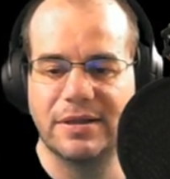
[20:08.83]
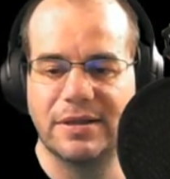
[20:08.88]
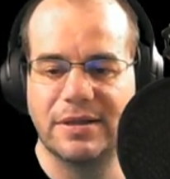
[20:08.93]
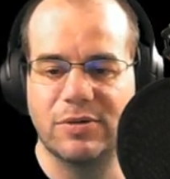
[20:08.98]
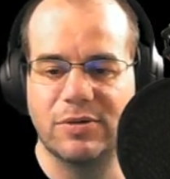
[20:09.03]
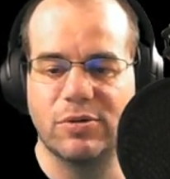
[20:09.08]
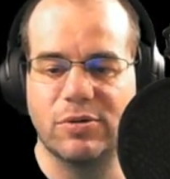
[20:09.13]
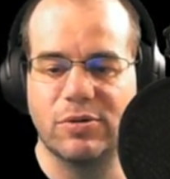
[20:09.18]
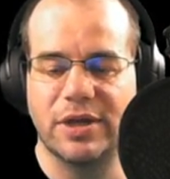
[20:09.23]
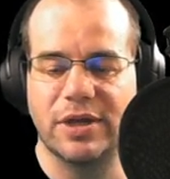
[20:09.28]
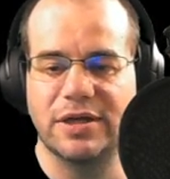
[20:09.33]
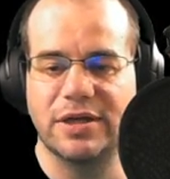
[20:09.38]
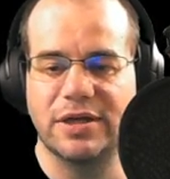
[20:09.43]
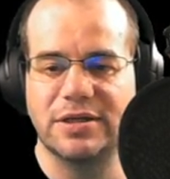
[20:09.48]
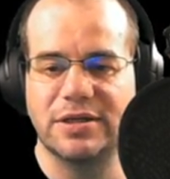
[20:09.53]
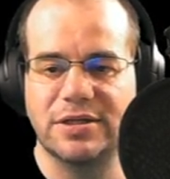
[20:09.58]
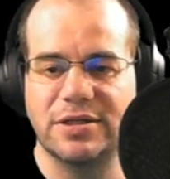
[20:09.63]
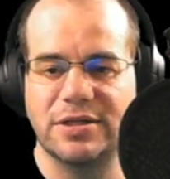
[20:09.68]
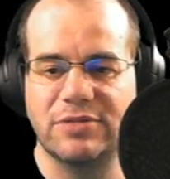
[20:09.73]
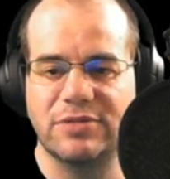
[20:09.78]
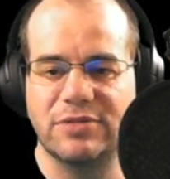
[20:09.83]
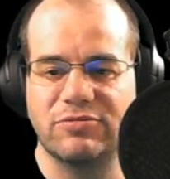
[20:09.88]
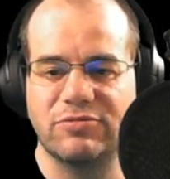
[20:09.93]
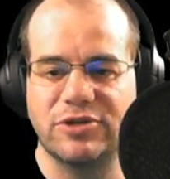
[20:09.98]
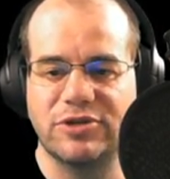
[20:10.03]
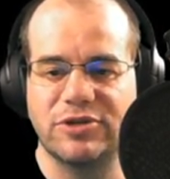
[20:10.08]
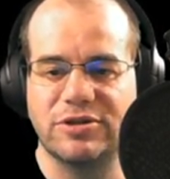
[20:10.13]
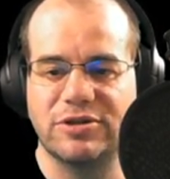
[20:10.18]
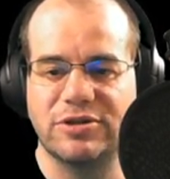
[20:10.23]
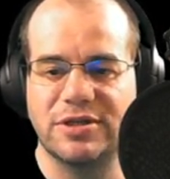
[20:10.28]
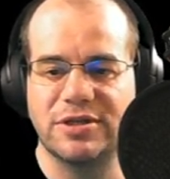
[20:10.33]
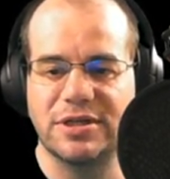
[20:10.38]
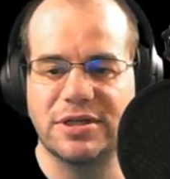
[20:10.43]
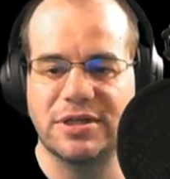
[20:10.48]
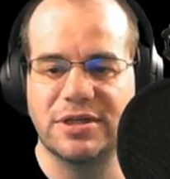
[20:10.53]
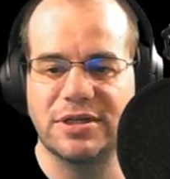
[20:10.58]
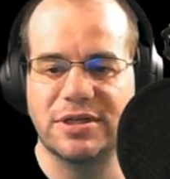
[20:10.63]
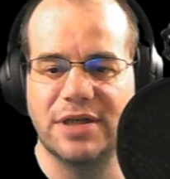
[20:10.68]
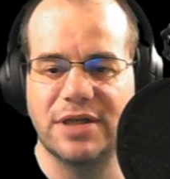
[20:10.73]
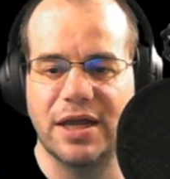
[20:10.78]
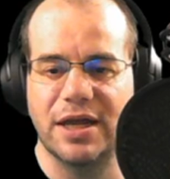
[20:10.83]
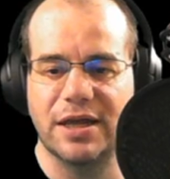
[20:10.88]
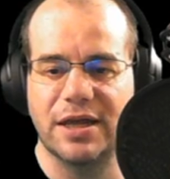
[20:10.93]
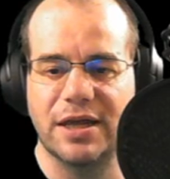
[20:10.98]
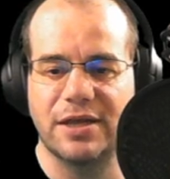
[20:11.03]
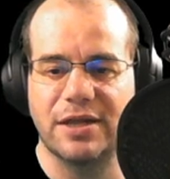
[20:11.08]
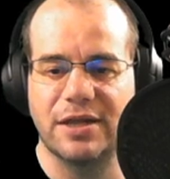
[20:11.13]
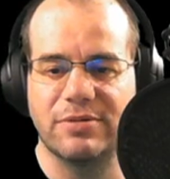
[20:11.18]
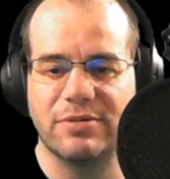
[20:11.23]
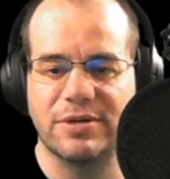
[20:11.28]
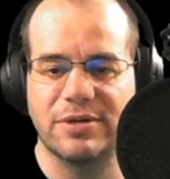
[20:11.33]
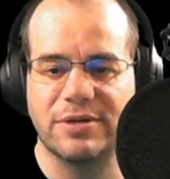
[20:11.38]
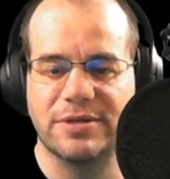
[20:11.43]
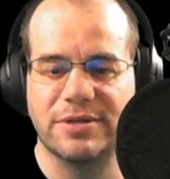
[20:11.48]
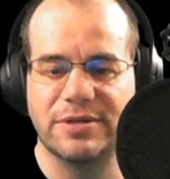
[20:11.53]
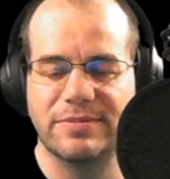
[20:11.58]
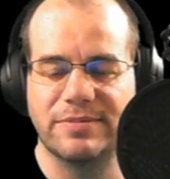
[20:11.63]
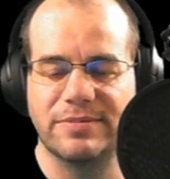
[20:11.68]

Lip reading: All that does is it reduces its attack. Otherwise,